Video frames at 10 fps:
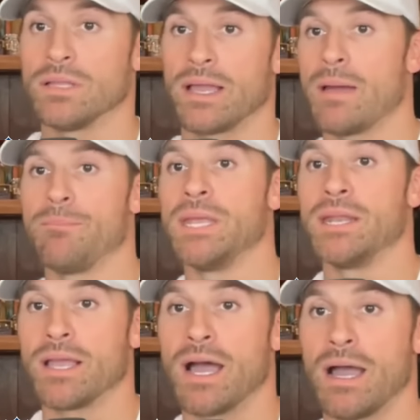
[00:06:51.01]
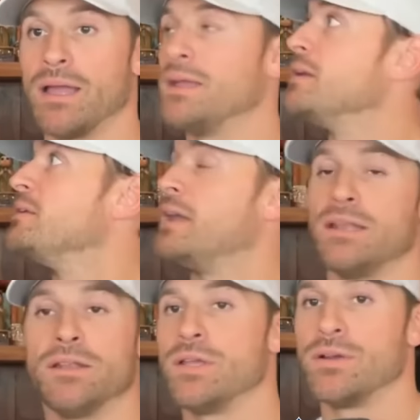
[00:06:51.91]
like, I beat a guy,
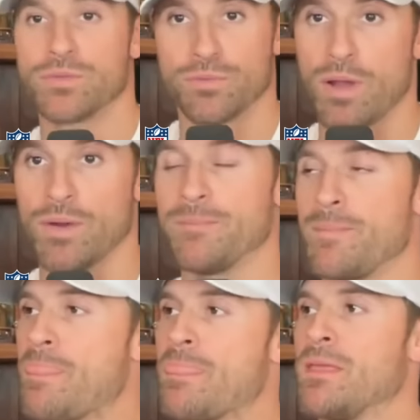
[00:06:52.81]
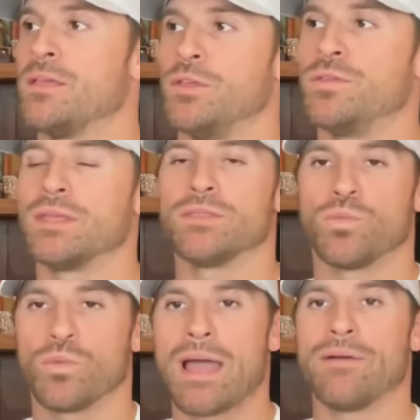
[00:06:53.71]
and they're here, throw it. You think the
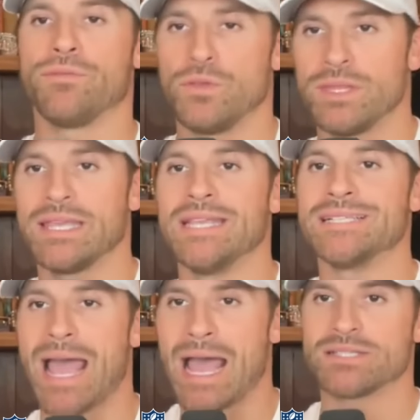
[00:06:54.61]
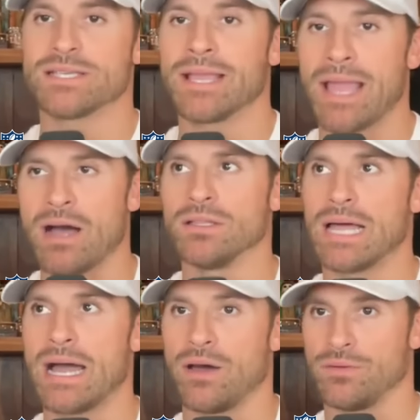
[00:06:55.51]
ref, you think he's asking out
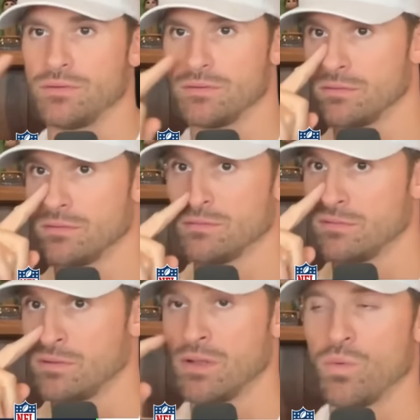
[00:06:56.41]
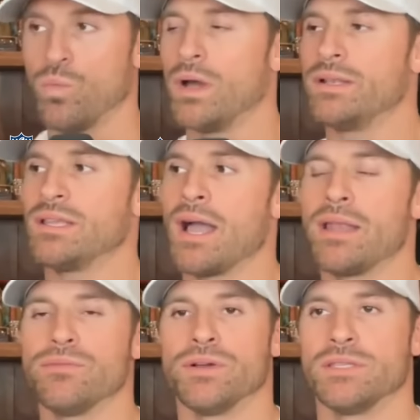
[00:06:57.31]
loud? What
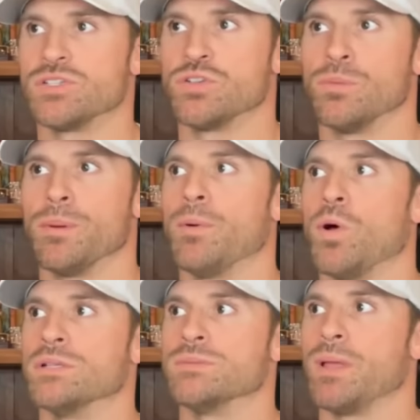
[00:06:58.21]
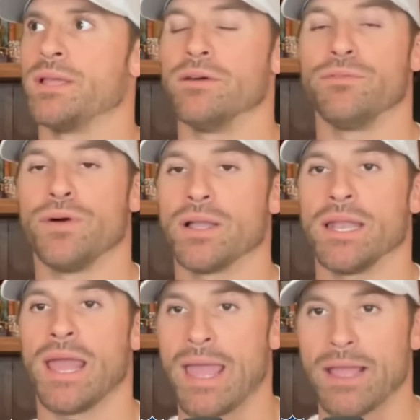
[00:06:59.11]
kind of a, the Super Bowl is played in a
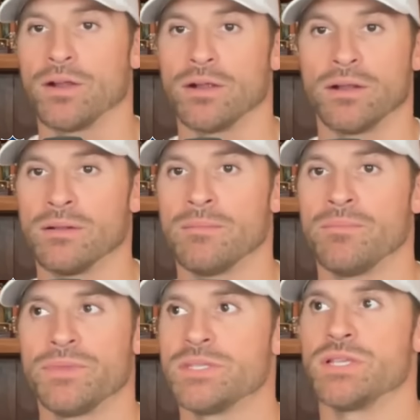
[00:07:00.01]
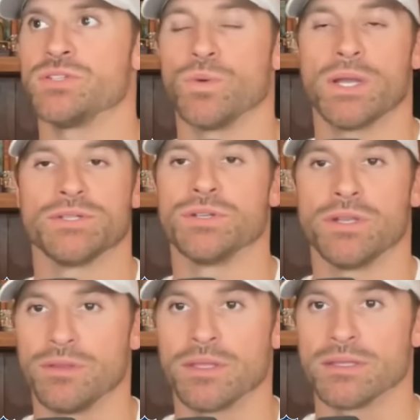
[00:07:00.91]
fucking hangar situation
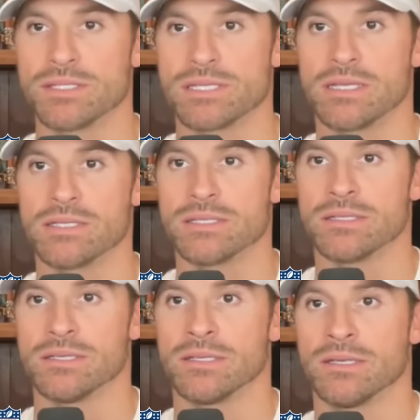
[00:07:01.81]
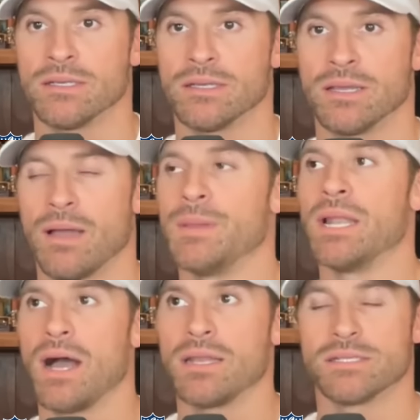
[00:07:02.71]
do you think this is? I mean,
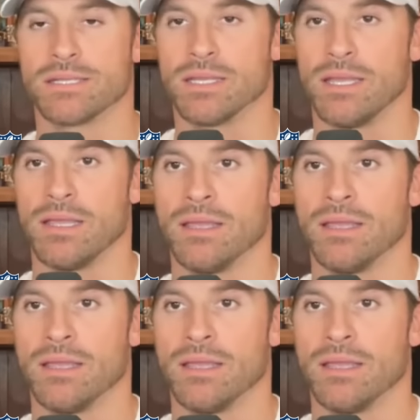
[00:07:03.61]
honestly,